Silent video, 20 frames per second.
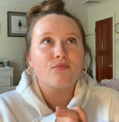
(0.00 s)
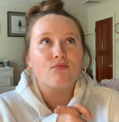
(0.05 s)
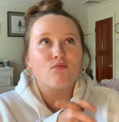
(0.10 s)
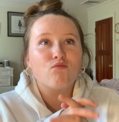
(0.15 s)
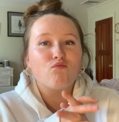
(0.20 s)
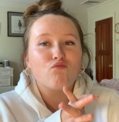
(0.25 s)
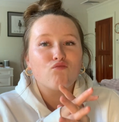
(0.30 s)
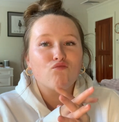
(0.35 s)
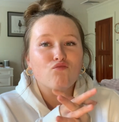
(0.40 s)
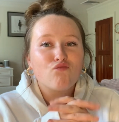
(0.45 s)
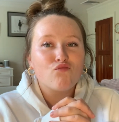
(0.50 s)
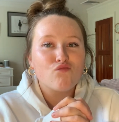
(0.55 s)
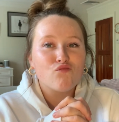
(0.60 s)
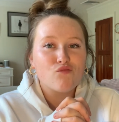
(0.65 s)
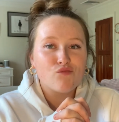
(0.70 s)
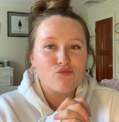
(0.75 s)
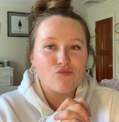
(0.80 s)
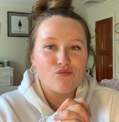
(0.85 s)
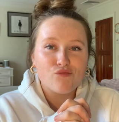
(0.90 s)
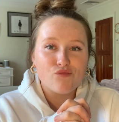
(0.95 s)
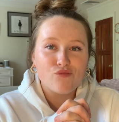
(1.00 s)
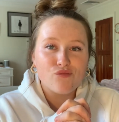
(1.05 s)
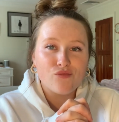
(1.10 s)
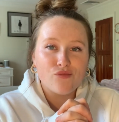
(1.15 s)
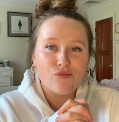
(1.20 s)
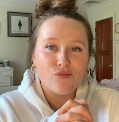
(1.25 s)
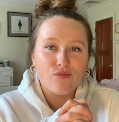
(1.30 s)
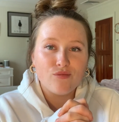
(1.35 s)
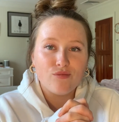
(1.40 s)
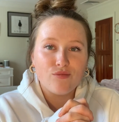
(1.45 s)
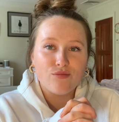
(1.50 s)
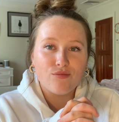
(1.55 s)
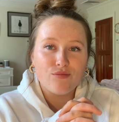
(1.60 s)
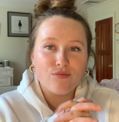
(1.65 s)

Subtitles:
(no one is talking)